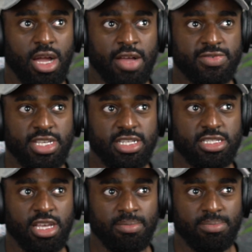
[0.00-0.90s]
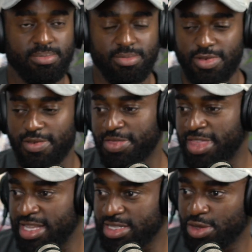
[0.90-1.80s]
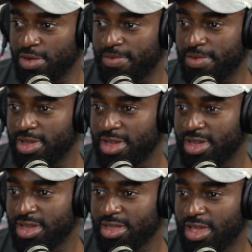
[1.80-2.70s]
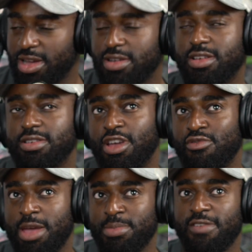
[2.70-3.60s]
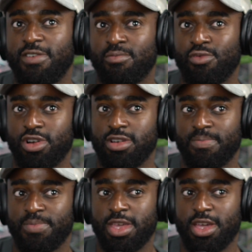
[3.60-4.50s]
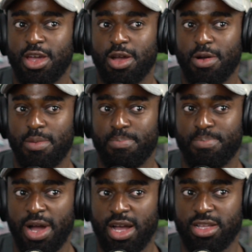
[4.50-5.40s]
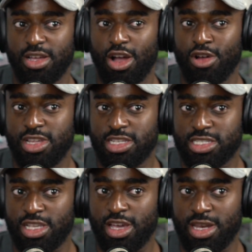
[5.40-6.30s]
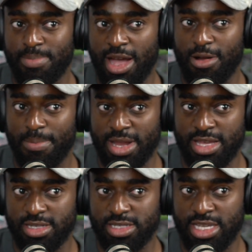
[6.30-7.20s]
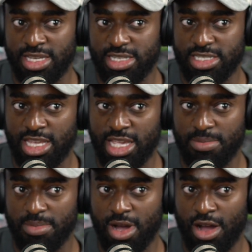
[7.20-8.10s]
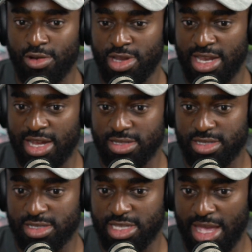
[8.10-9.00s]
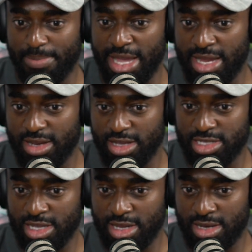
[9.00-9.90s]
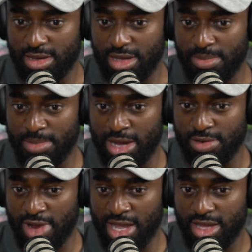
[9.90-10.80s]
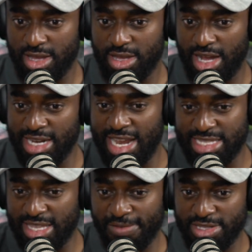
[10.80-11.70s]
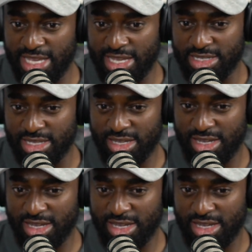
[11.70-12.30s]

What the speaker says: I've seen some things of, correct me if I'm wrong, but only a certain amount of players in each team are only allowed to get paid a certain amount, right? Are they like different tiers?